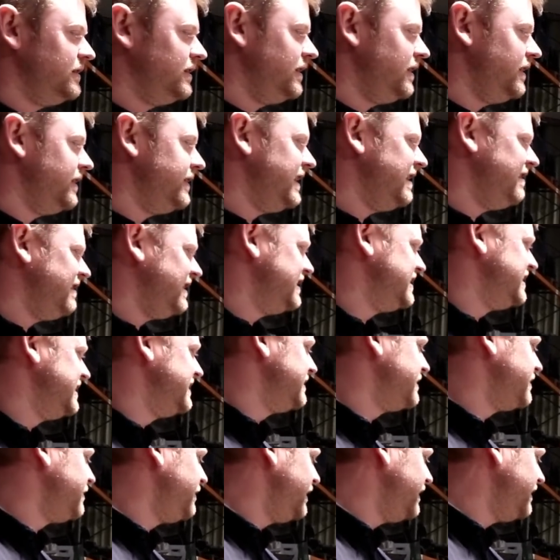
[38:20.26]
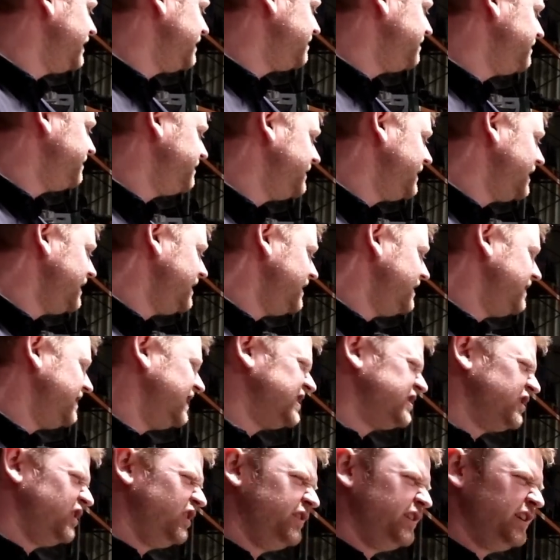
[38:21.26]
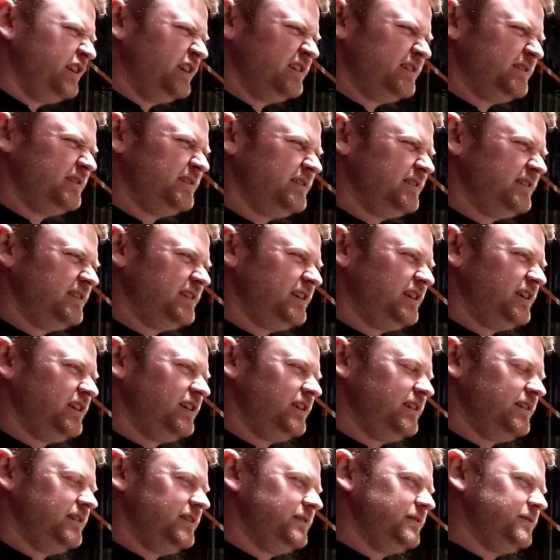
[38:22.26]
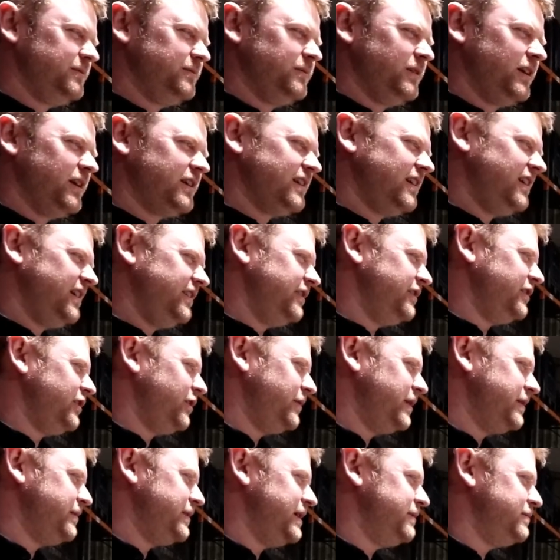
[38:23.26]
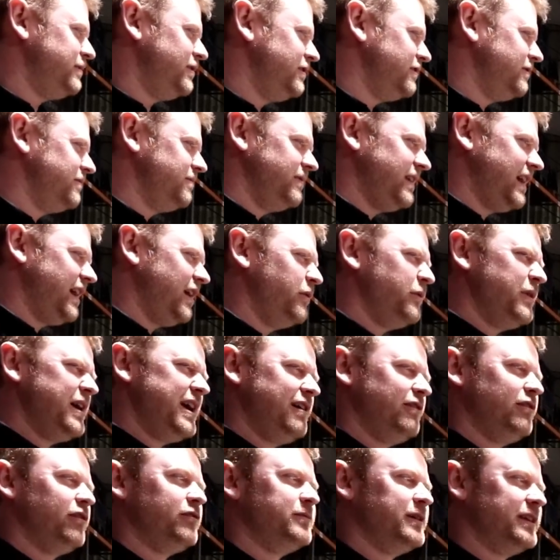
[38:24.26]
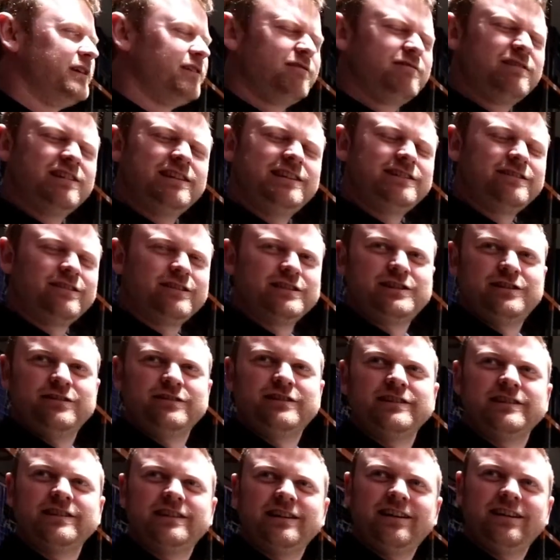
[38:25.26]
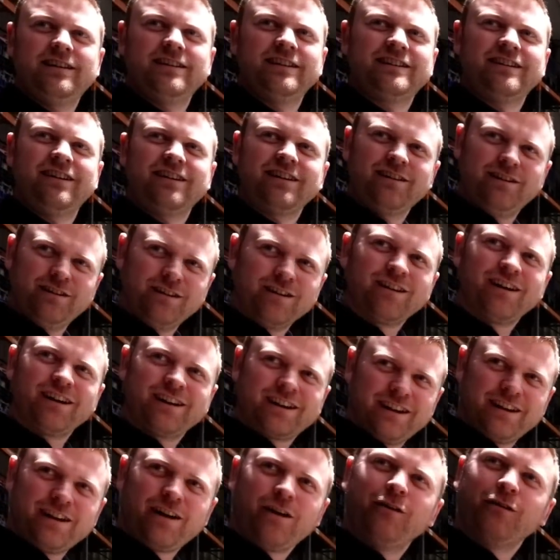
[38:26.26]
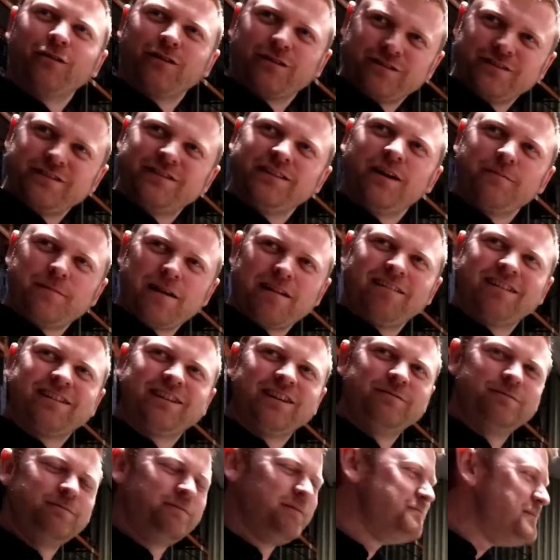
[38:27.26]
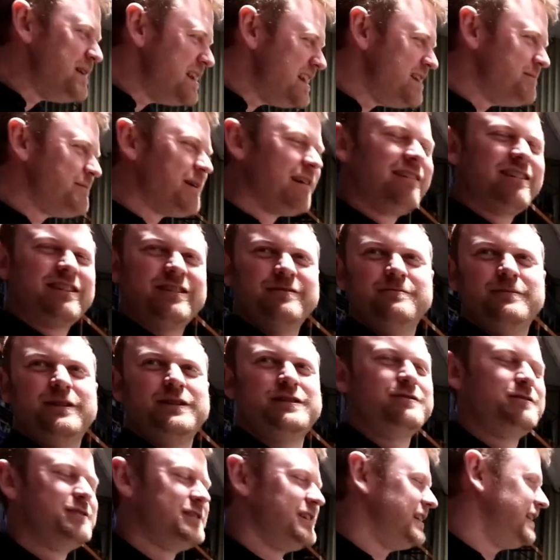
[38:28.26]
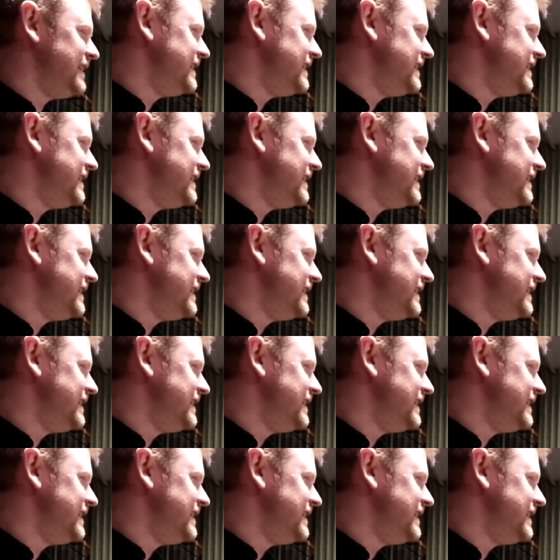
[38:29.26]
and they're actually quite a sort of a car that not many people are that aware of, but they're a really nice looking car. They kind of look like an old mini American muscle car.